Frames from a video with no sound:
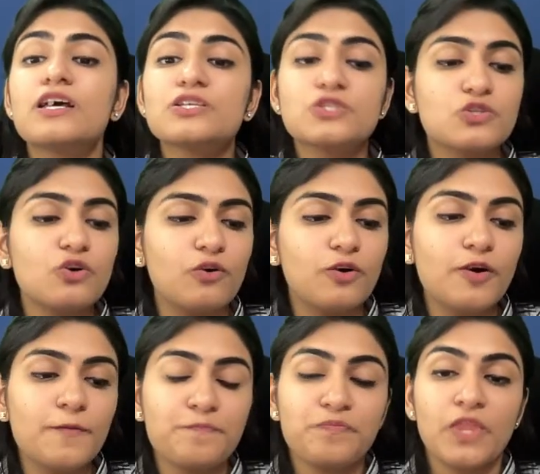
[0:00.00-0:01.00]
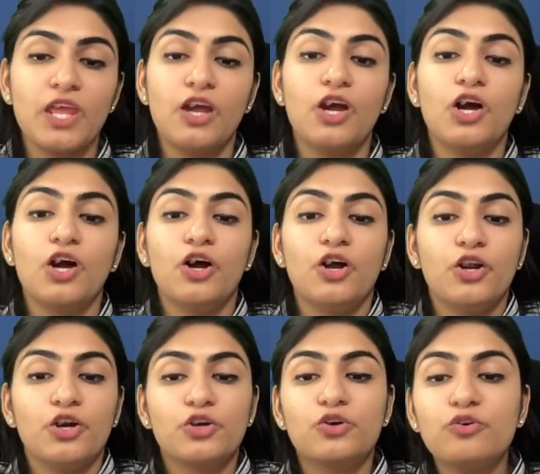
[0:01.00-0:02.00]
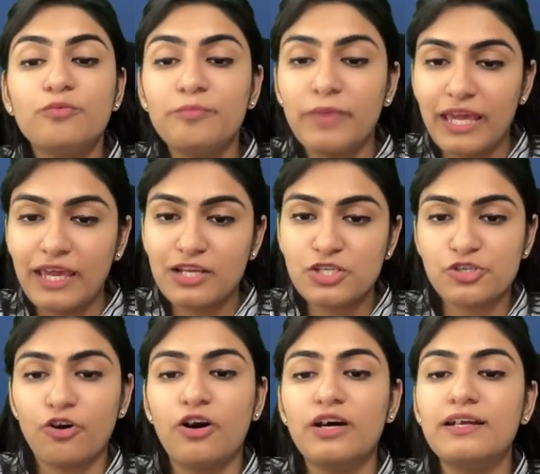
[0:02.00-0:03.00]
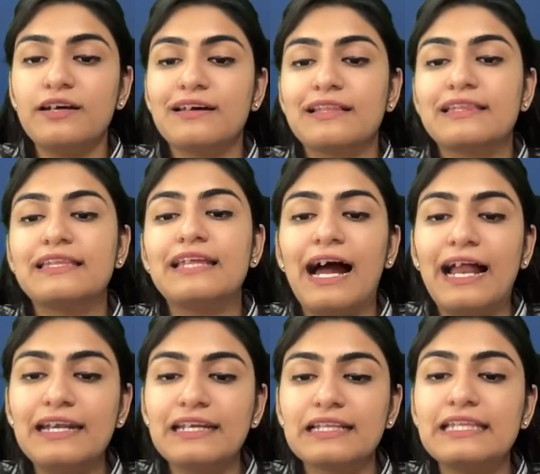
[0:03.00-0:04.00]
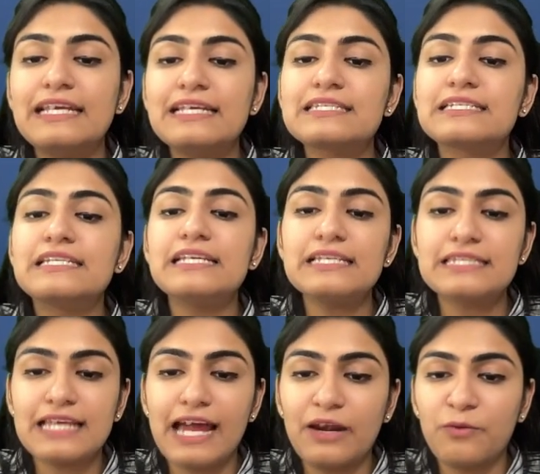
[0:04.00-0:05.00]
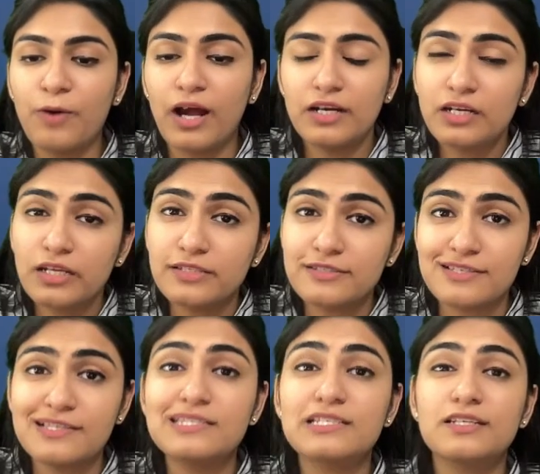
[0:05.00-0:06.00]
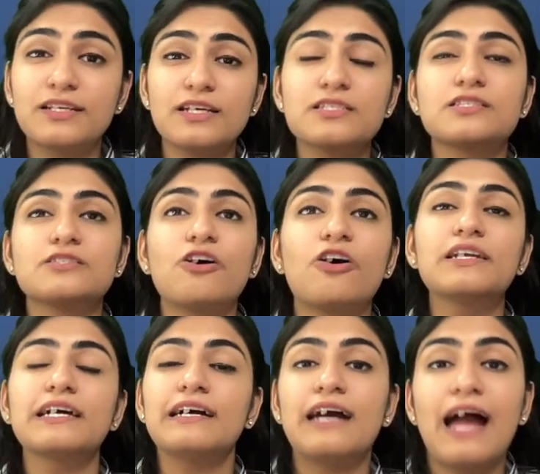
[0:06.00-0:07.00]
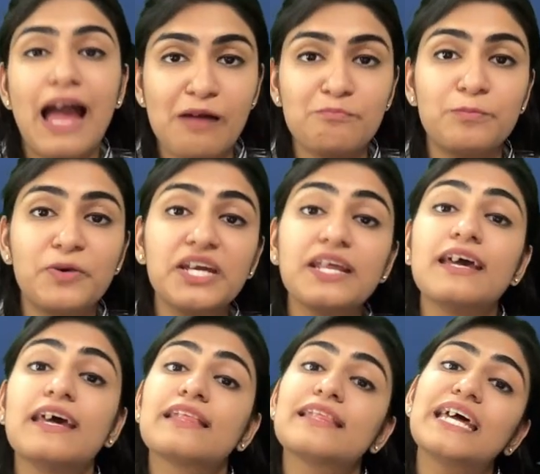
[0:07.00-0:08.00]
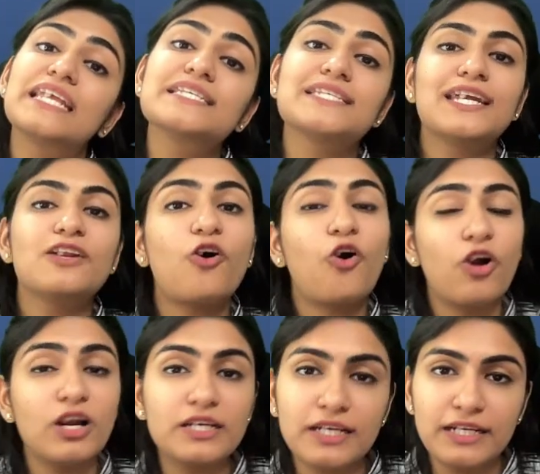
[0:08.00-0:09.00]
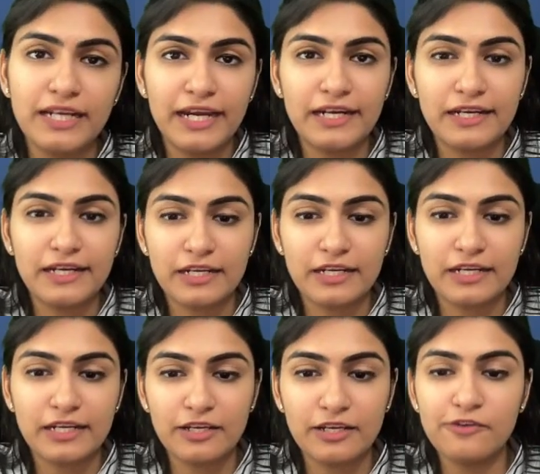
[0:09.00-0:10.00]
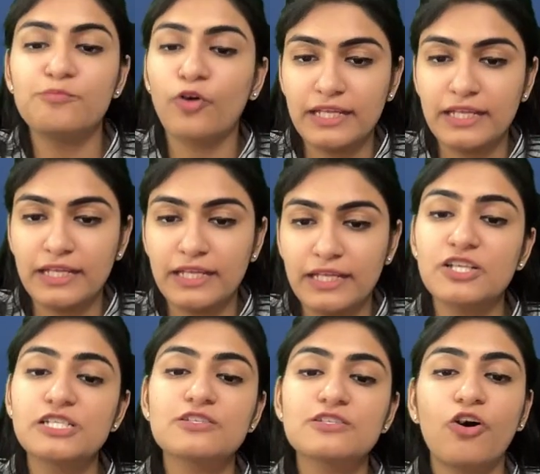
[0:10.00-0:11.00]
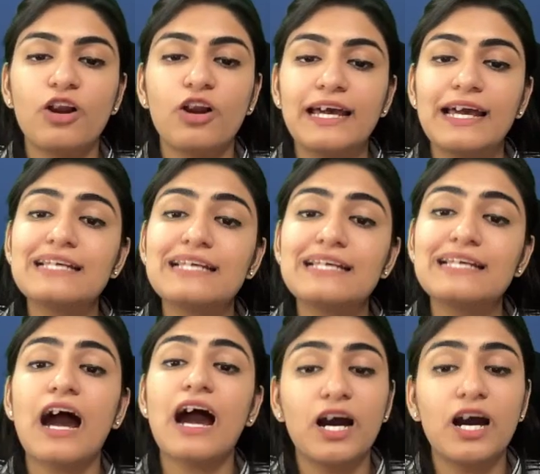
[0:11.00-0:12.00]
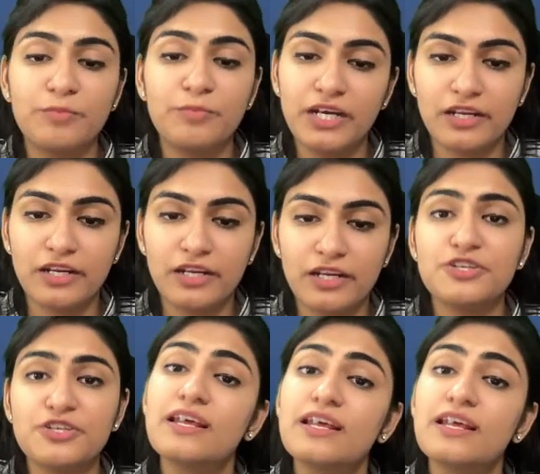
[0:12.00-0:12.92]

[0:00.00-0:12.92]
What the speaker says: So to make sure that these disadvantages does not hamper, there is an alternative brought in which is called as arbitration,